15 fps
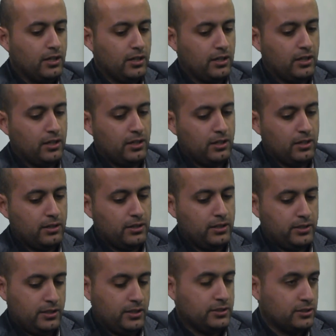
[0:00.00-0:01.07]
uh,
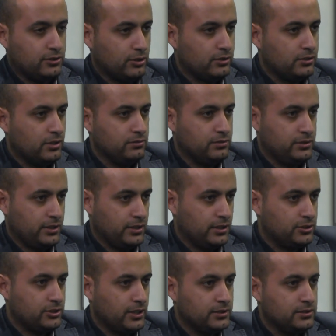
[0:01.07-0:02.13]
he, he's a doctor in the
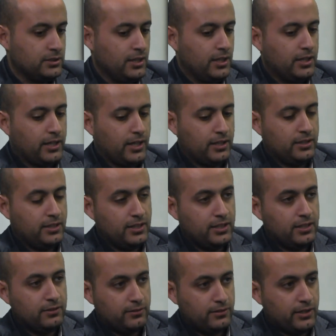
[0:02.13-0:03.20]
NHS, and
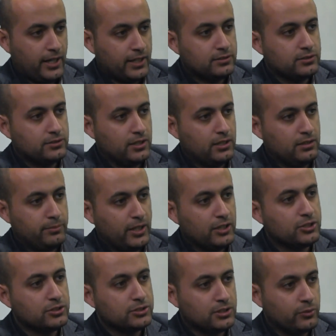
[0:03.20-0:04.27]
he had to turn
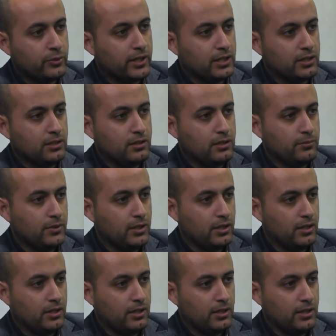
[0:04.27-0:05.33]
patients away
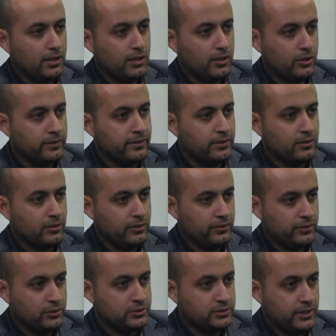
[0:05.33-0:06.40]
uh, on on
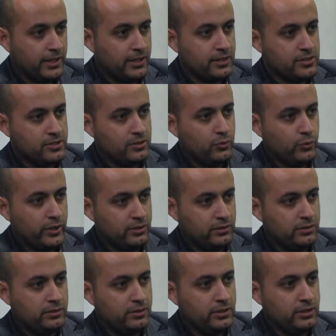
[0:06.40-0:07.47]
those days
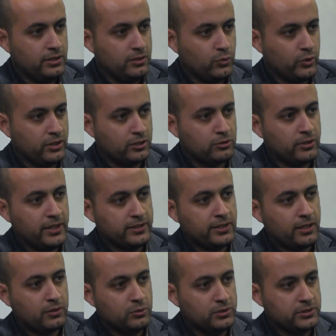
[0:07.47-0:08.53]
when oh. the WannaCry
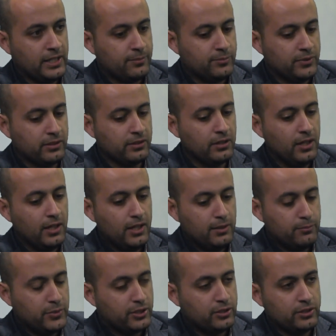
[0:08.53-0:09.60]
attack was happening
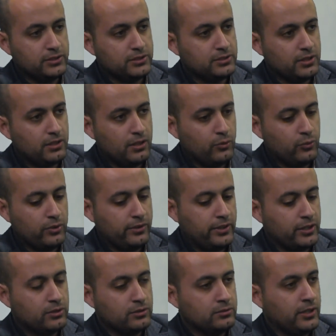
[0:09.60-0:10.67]
because
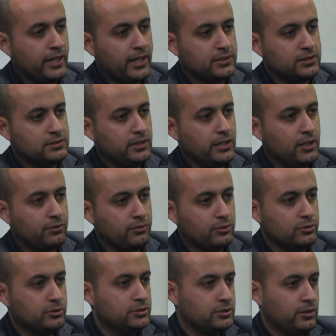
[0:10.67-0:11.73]
they could not access their health
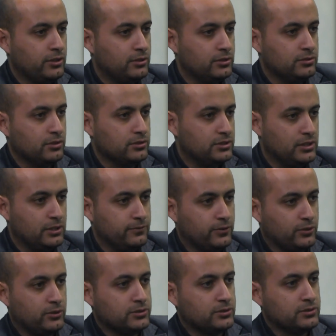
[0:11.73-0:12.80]
records, so they could not see them
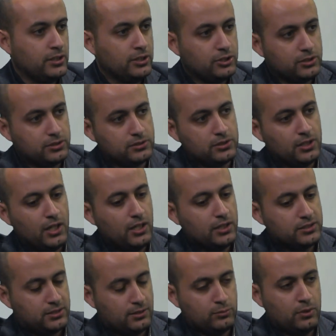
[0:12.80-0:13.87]
for consultations.
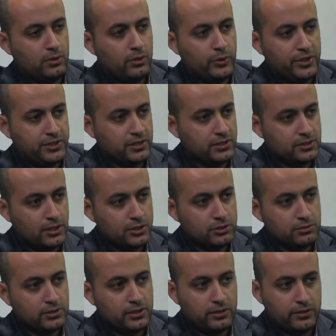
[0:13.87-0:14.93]
Some were right. awaiting
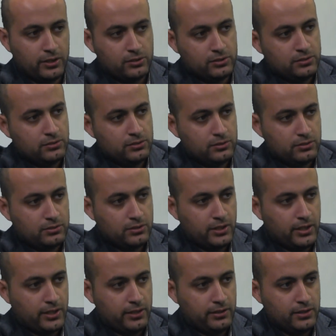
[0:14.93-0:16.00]
surgery; they couldn't
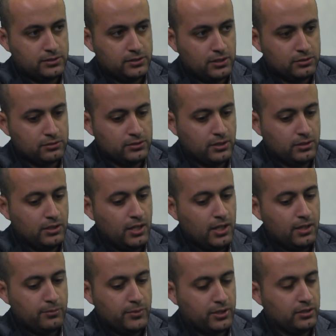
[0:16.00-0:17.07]
uh, get their surgery done
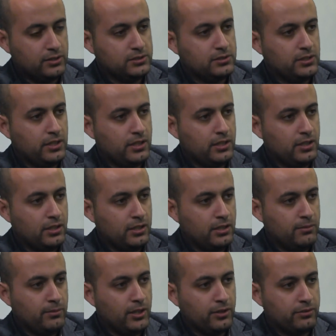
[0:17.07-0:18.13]
because their
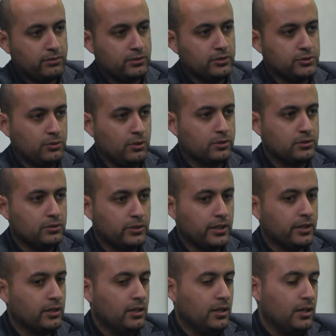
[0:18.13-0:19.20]
um, health records were locked
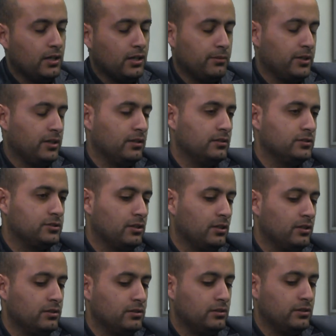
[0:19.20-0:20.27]
away. I mean,
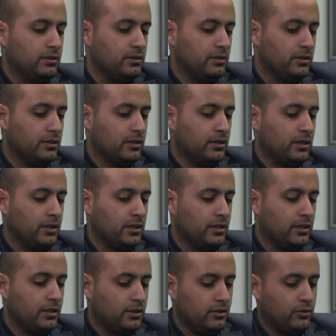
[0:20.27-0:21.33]
so
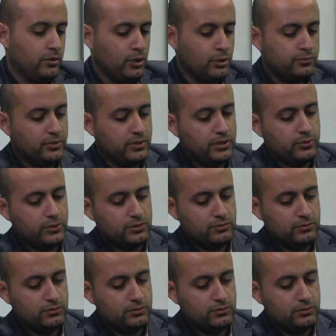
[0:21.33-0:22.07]
uh, hopefully, when